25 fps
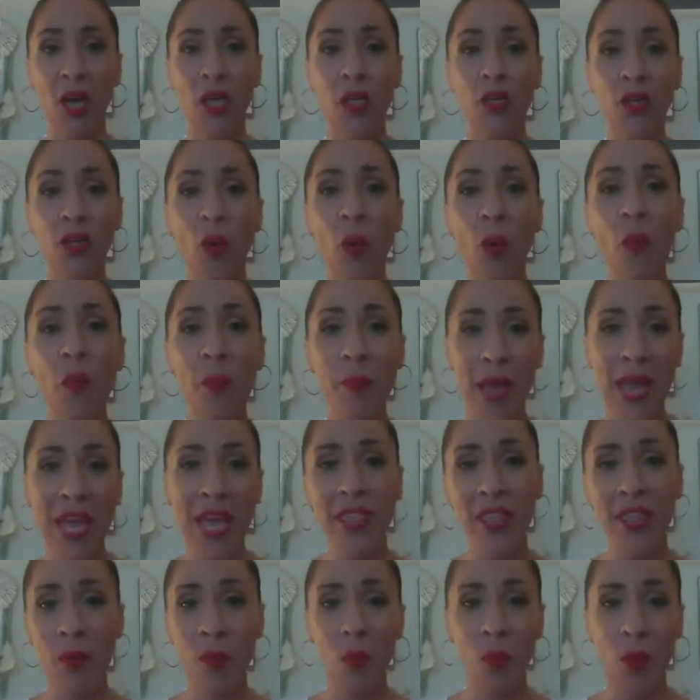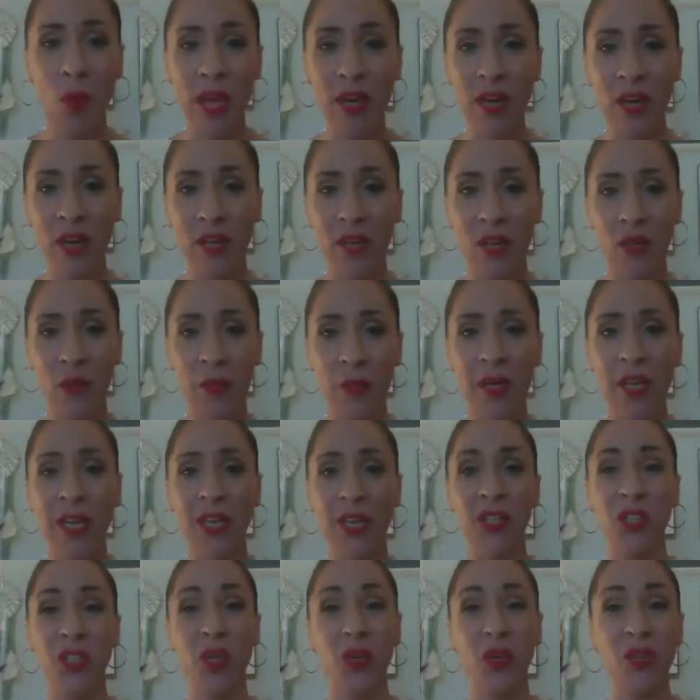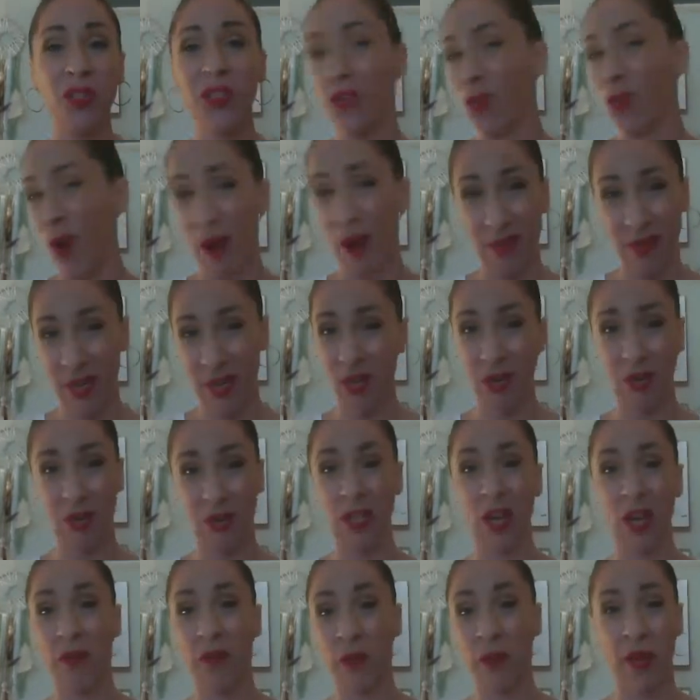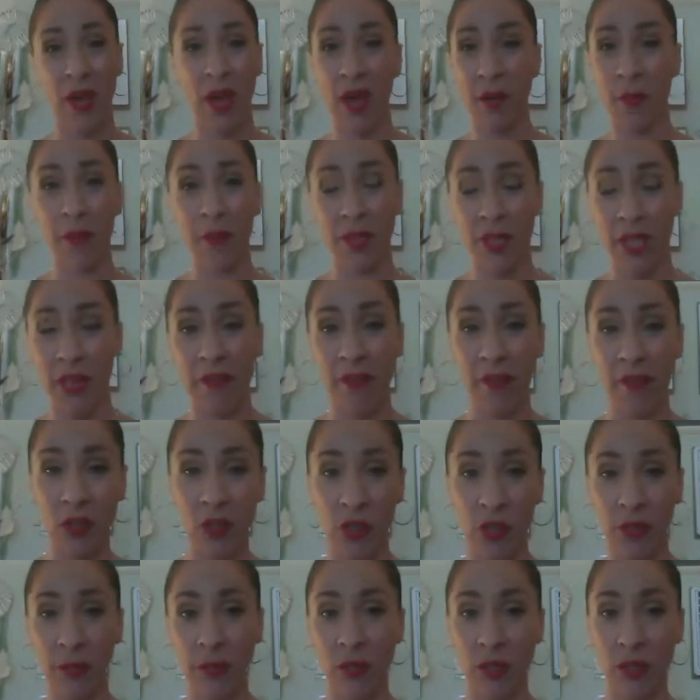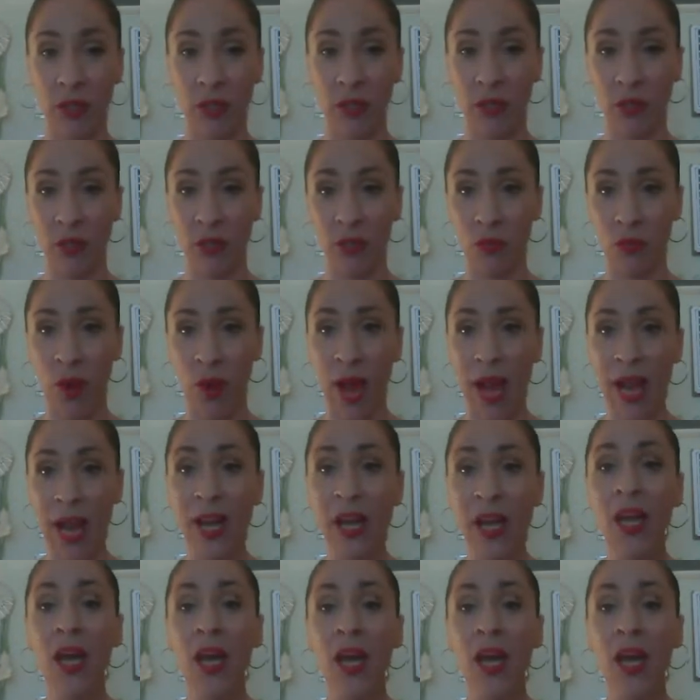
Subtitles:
Don't make them wait on you because you're surrounding yourself with unbelief and dream stealers, right?